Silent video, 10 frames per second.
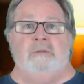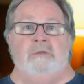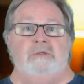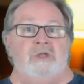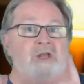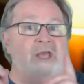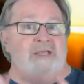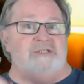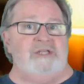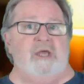
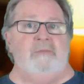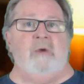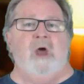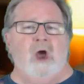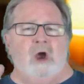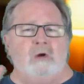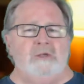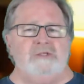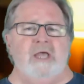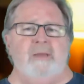Today's tip are
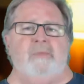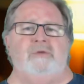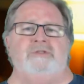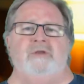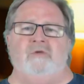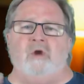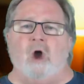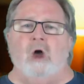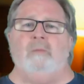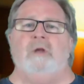examples of
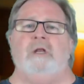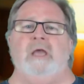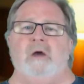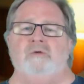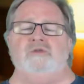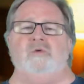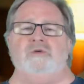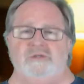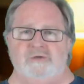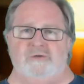commonly outsourced
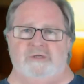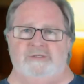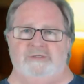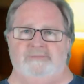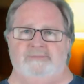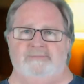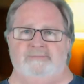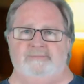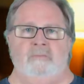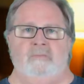duties.
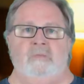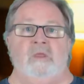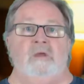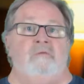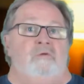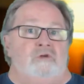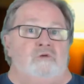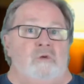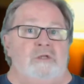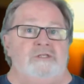
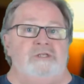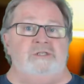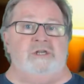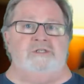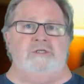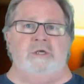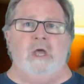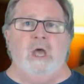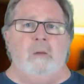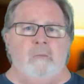Virtual assistants,
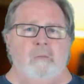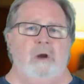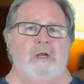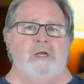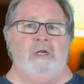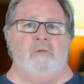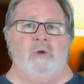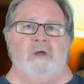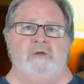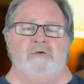marketing
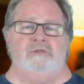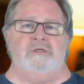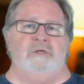directors,